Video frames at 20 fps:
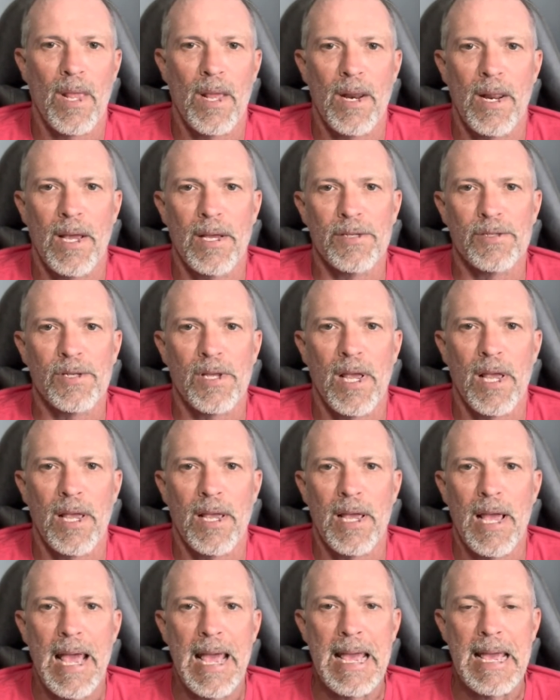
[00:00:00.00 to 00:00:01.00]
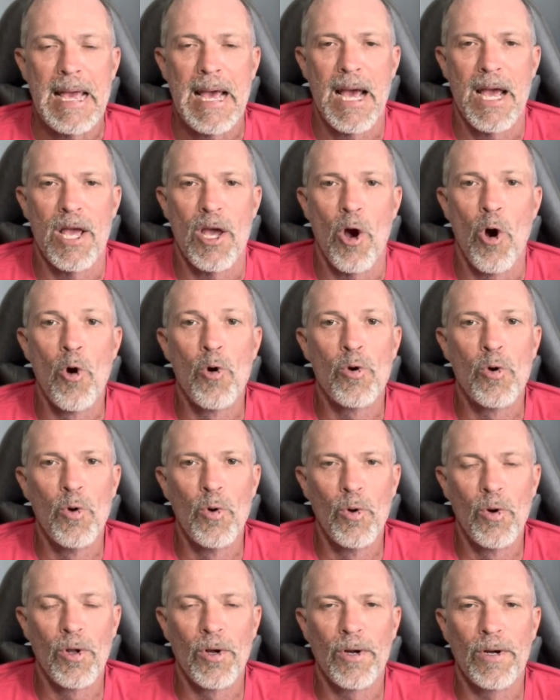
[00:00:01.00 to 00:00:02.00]
as a AIO
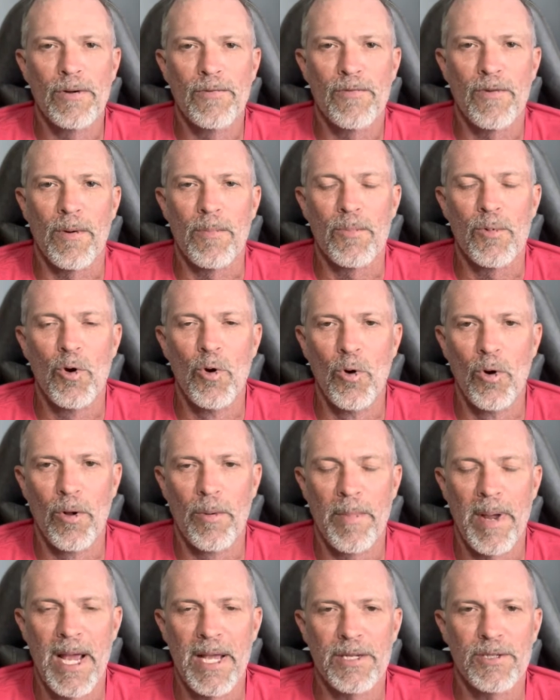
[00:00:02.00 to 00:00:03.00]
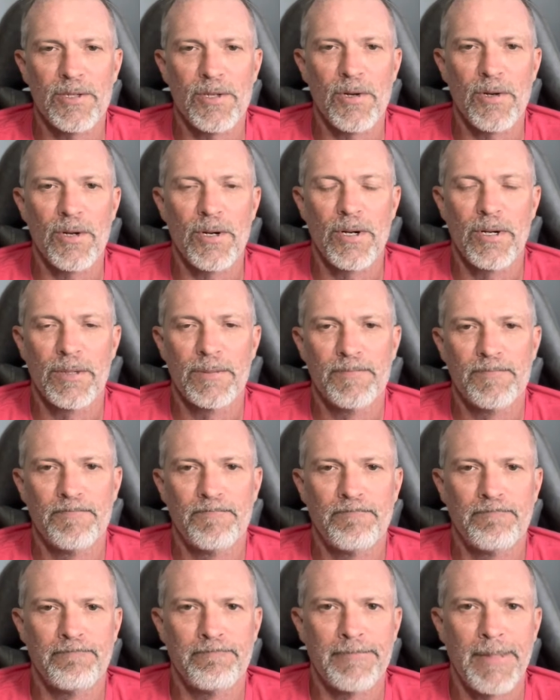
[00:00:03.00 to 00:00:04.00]
cooler from Cooler Master,
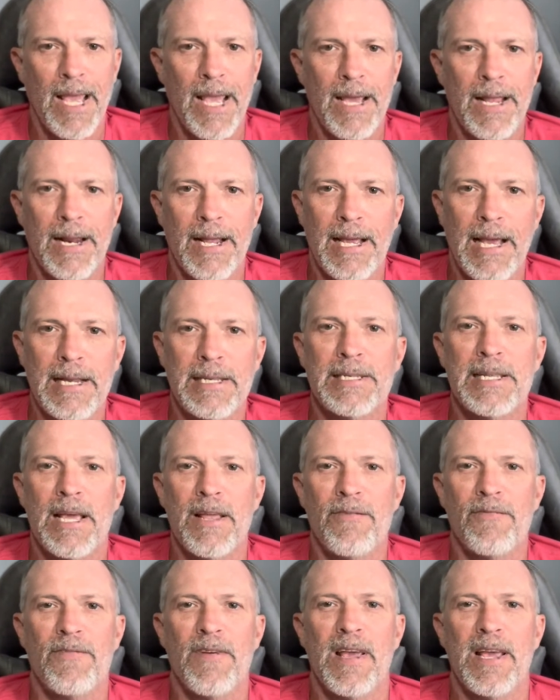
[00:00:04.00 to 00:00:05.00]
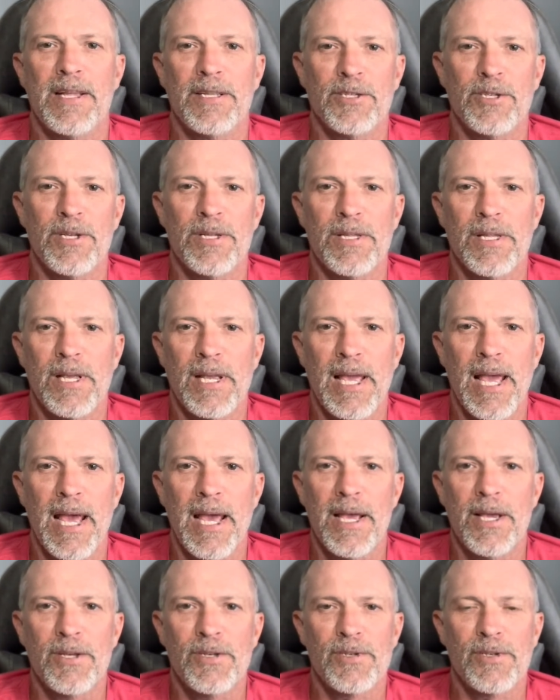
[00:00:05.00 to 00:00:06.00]
and I got 10 fans in the
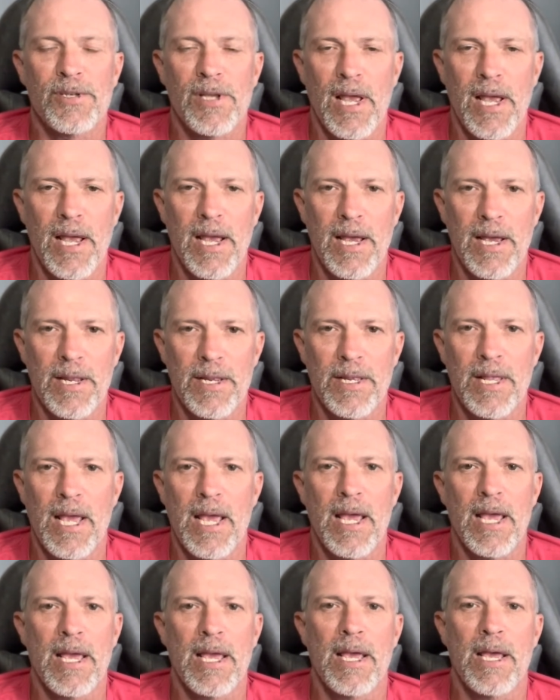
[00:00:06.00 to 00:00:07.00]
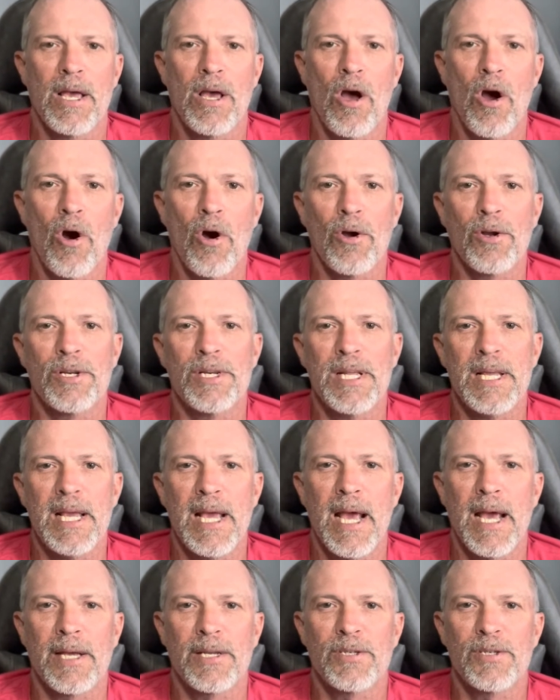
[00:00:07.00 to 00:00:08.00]
case and a
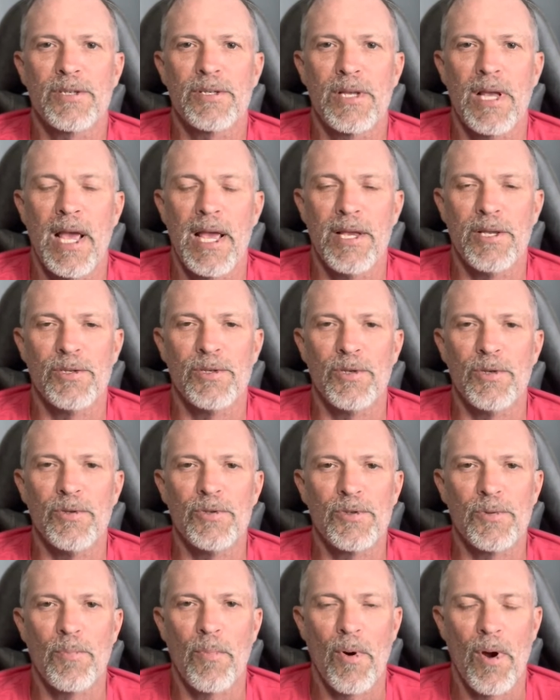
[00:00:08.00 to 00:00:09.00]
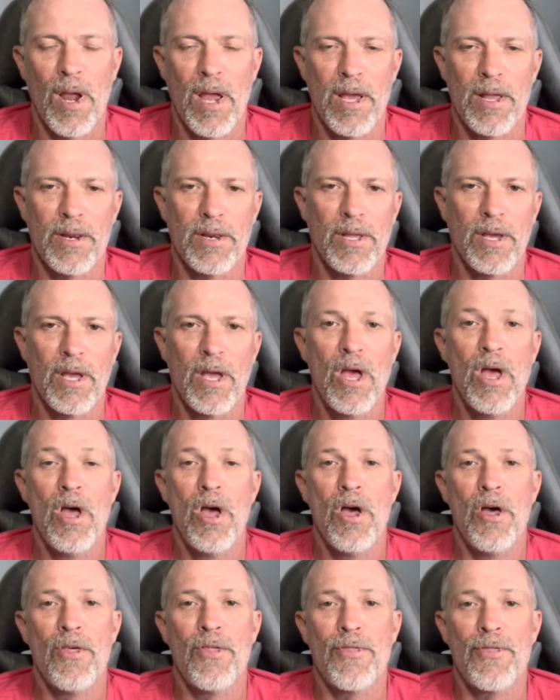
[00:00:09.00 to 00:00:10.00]
RTX Asus brand
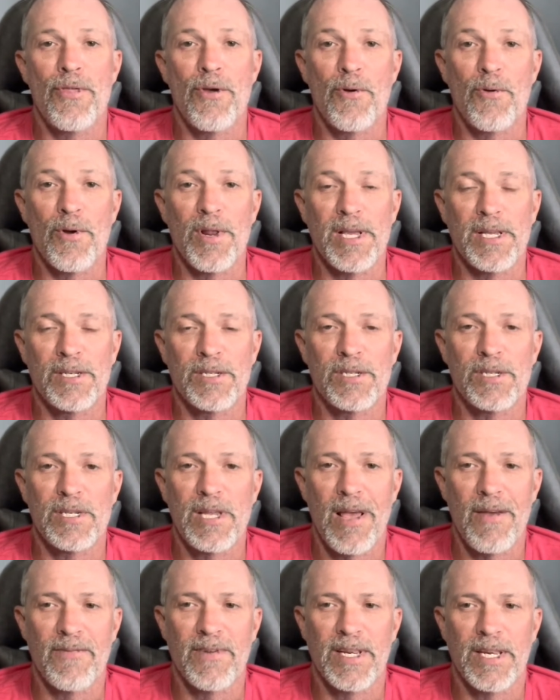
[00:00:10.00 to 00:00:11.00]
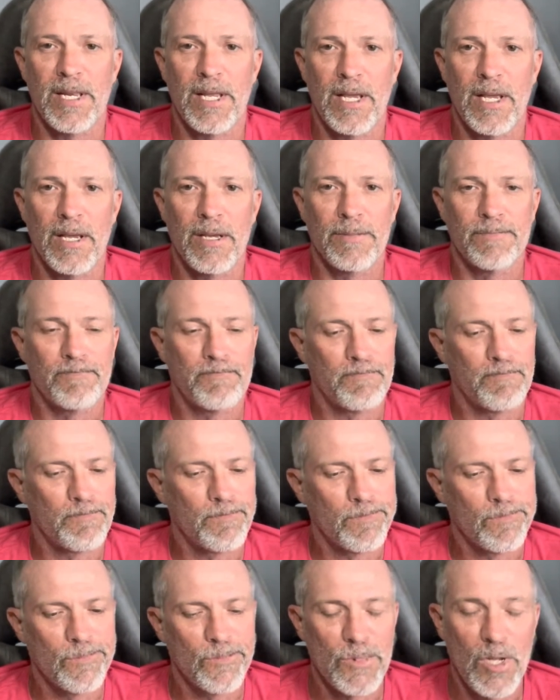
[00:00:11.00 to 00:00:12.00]
3070.
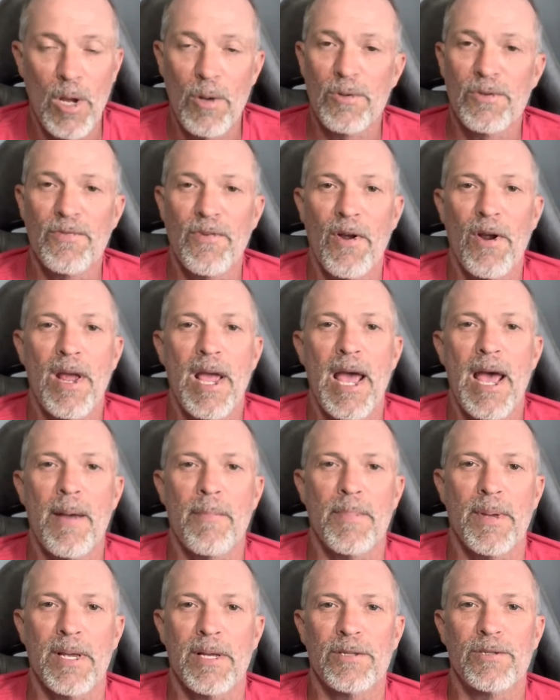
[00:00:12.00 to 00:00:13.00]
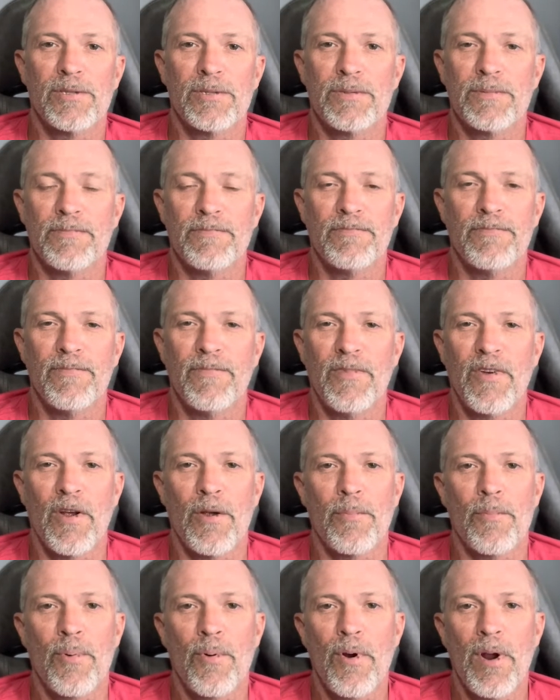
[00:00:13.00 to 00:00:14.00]
So I was very happy. It's very
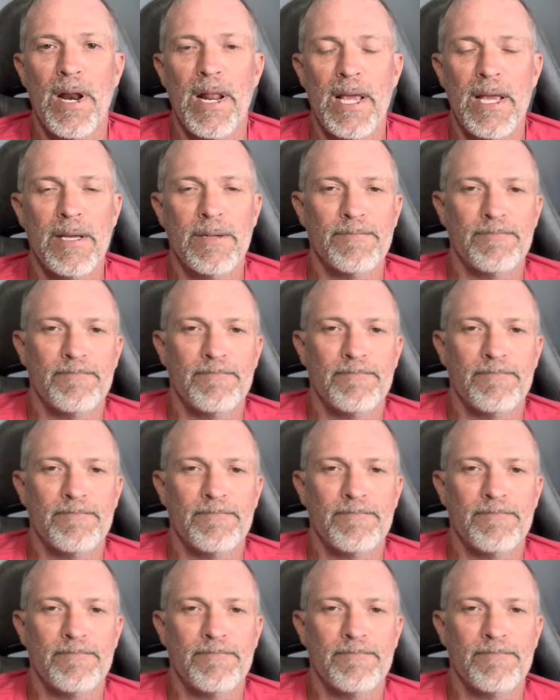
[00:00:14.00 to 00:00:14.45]
pretty.